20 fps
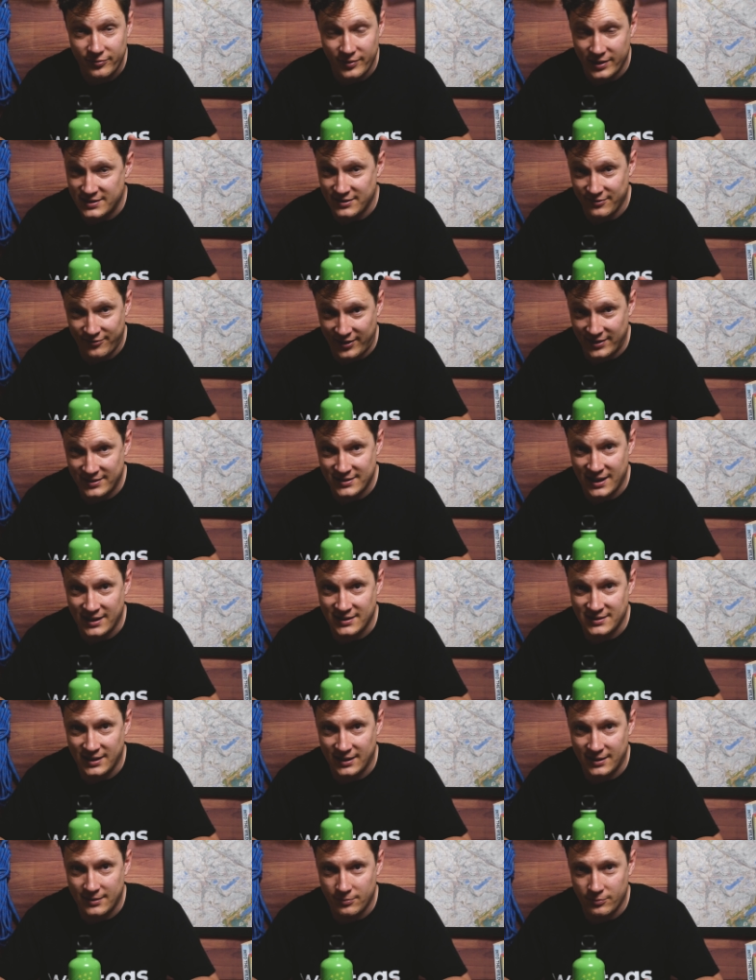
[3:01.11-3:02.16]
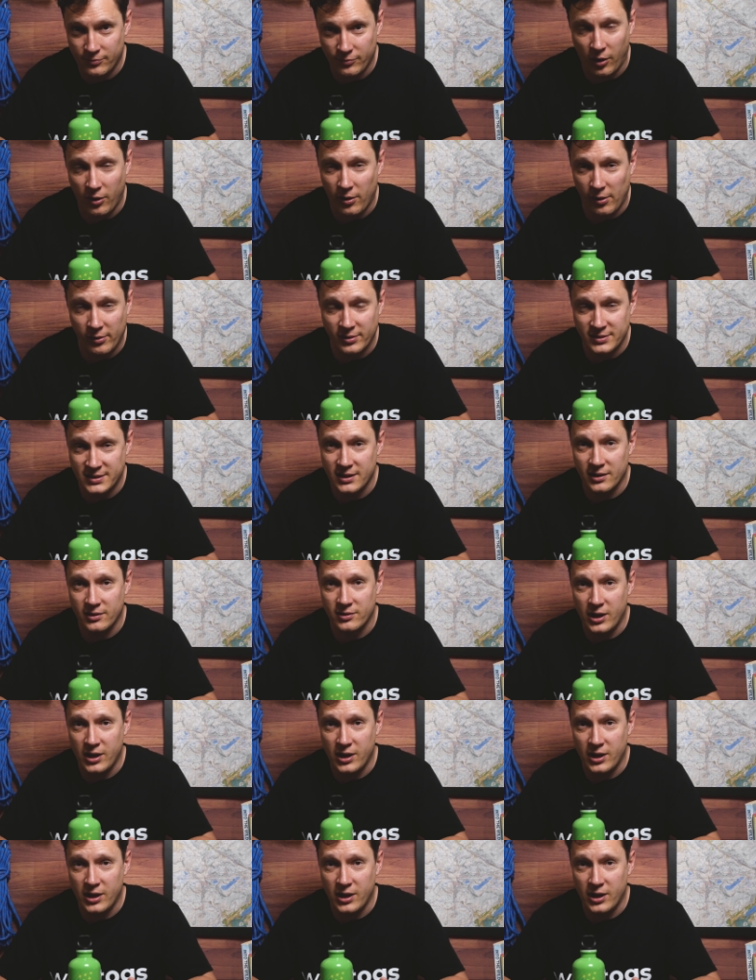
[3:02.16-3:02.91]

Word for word: is a fantastic idea.